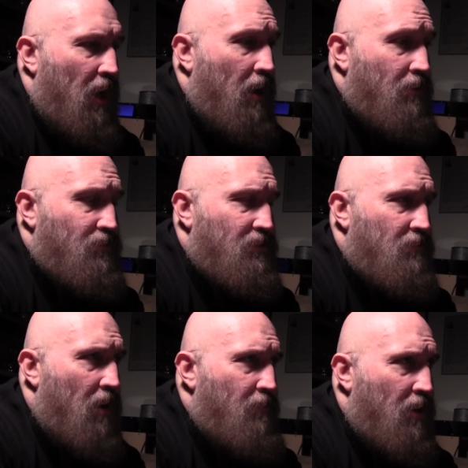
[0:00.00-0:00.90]
housed
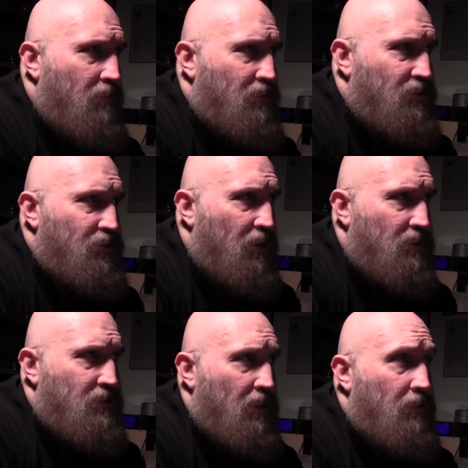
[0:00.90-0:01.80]
in my parents'
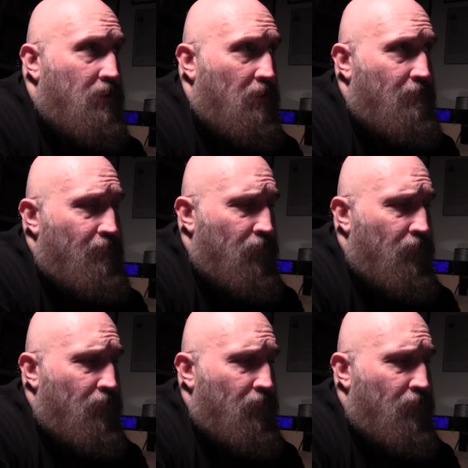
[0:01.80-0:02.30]
genitalia.